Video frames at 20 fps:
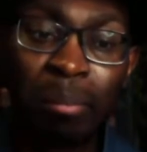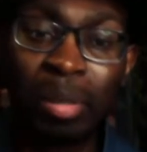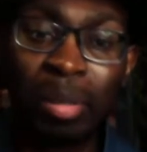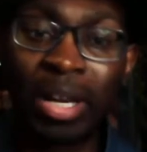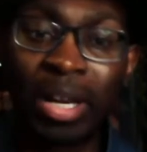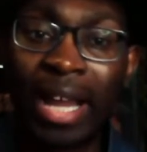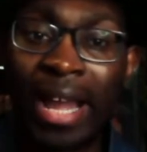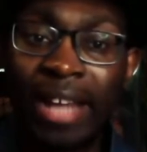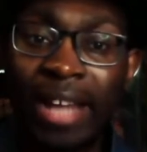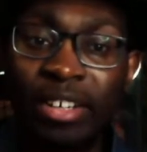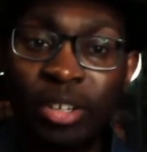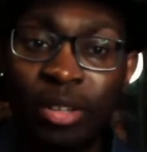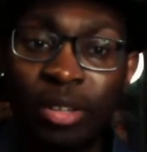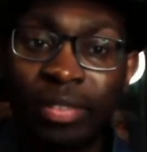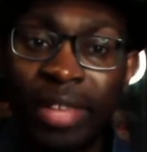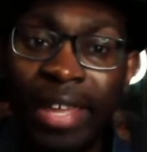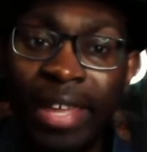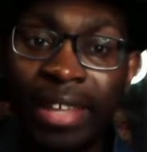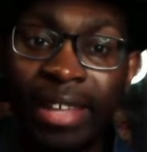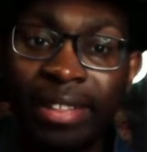But I do
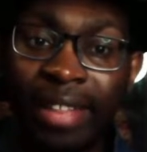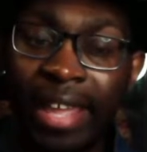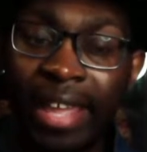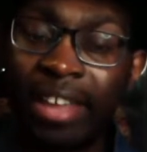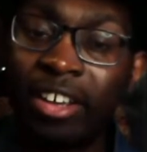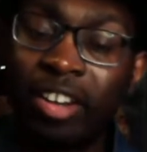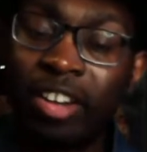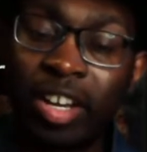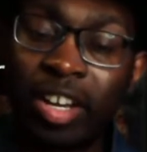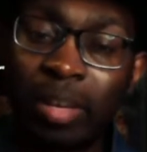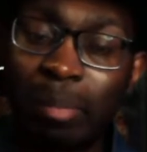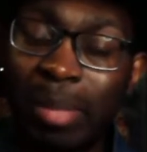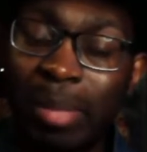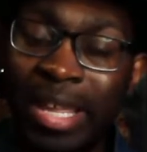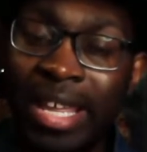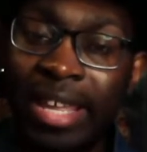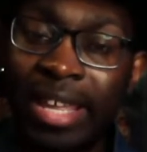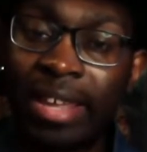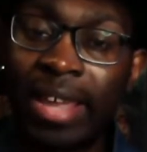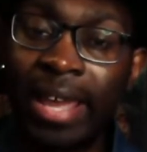think they could
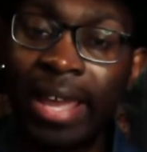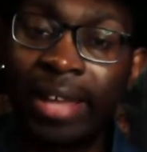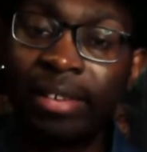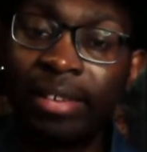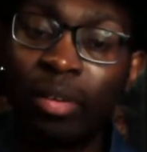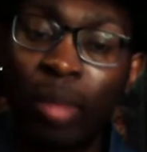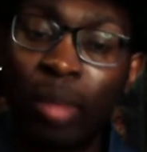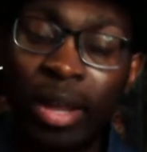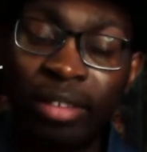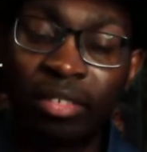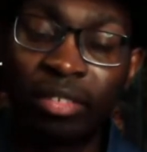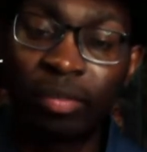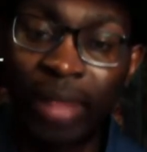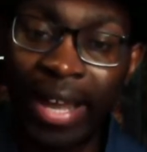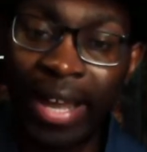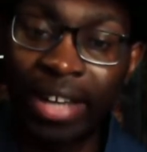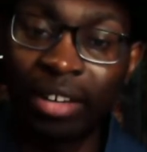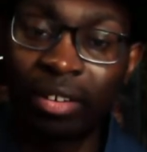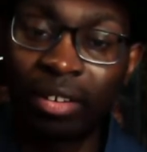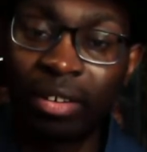be in the West
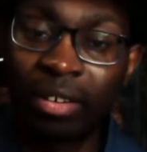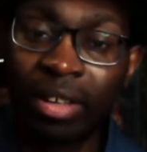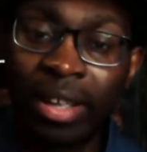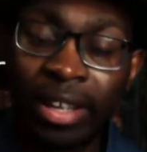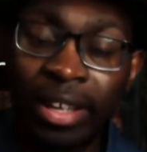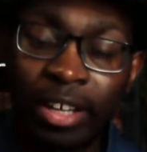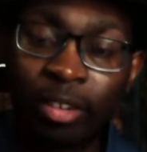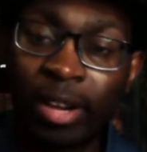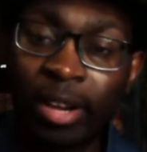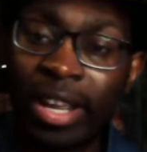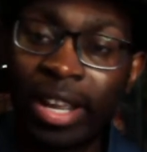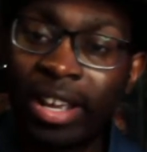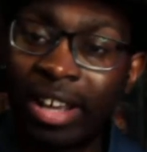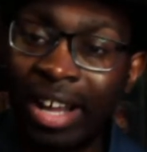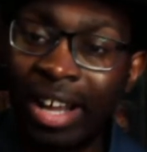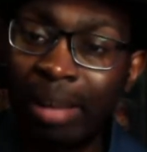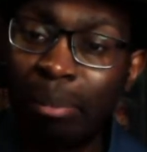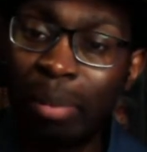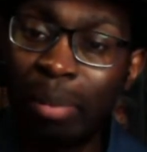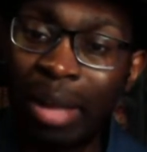Final. Grey
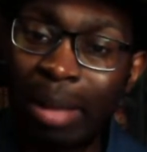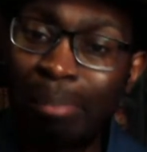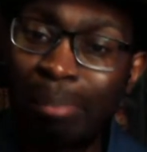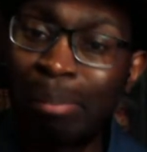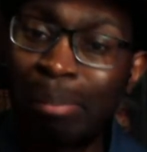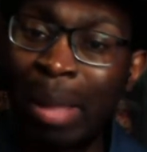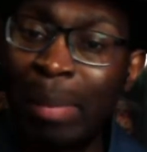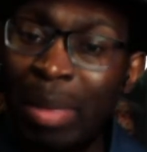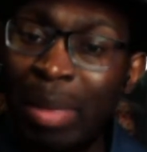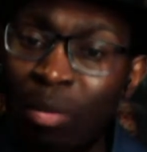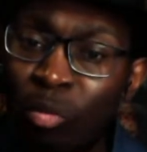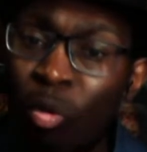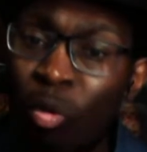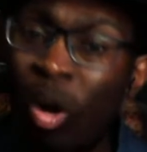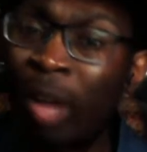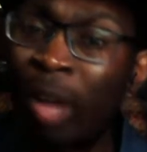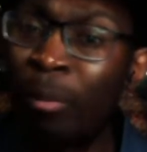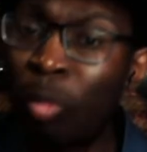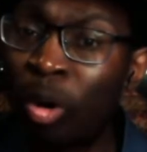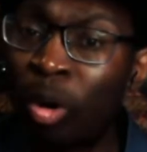Cup might be
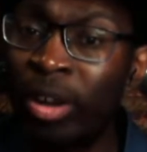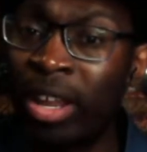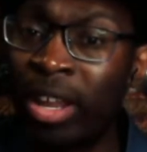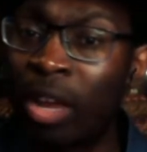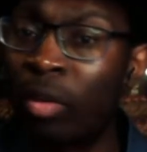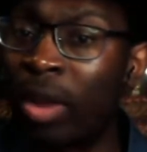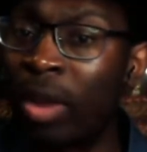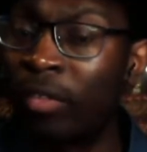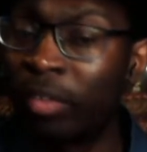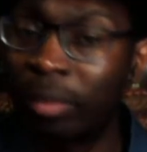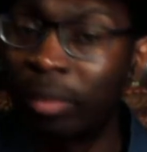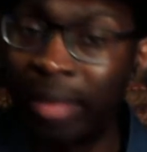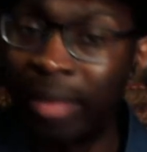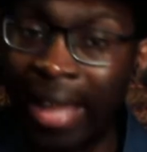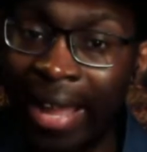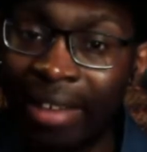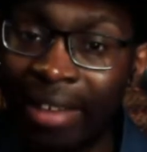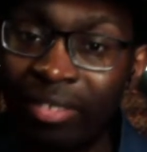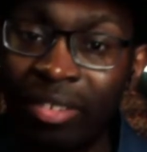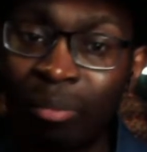one more year away from
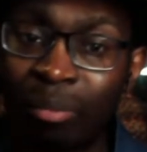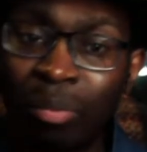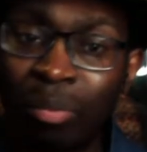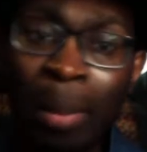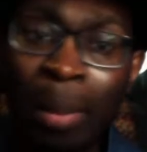that.